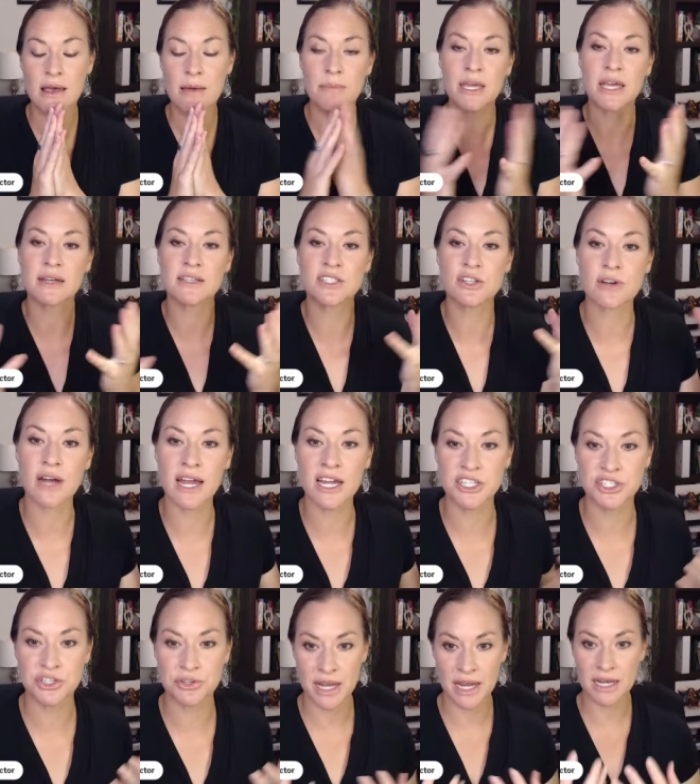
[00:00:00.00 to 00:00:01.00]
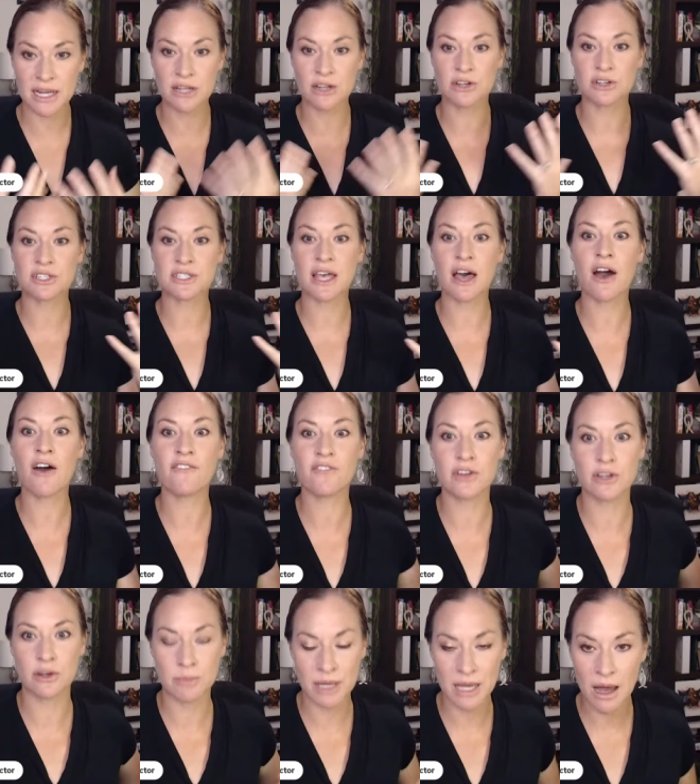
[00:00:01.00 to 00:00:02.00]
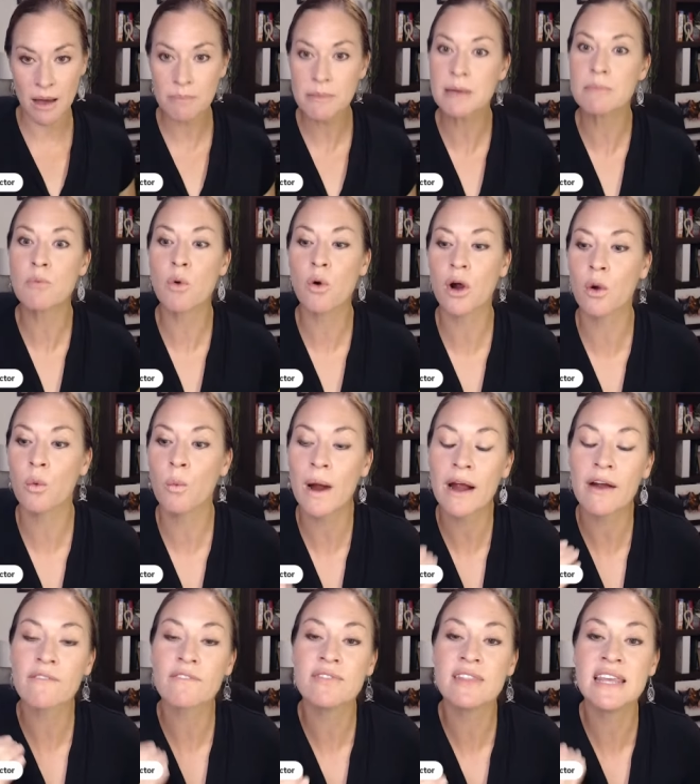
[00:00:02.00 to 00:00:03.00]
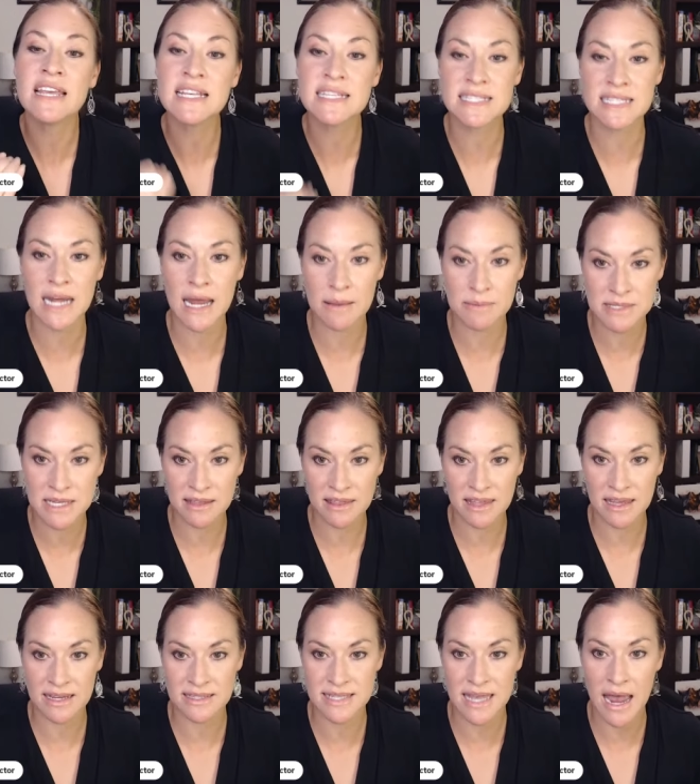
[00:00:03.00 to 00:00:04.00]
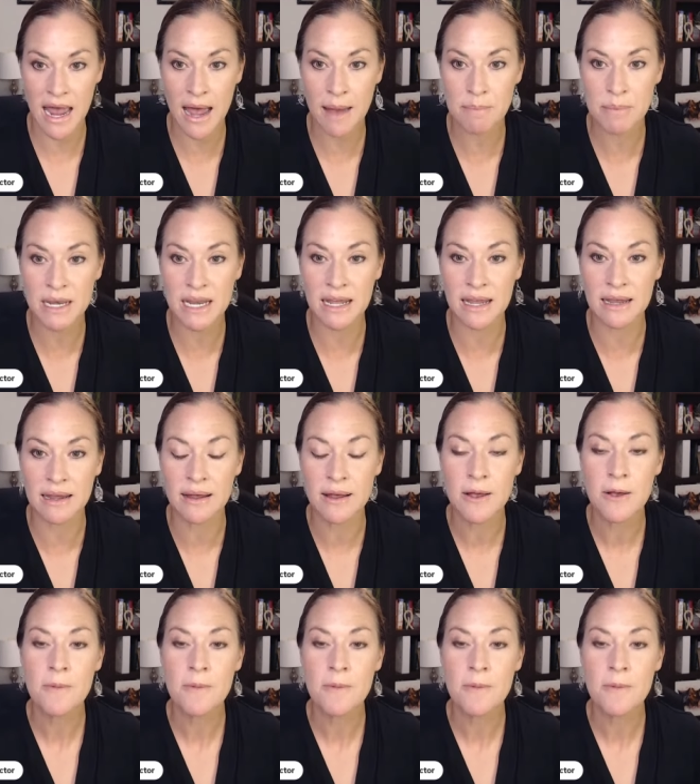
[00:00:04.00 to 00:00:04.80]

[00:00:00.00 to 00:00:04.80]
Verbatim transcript: because you're educating yourself and you're becoming more aware of these types of things happening,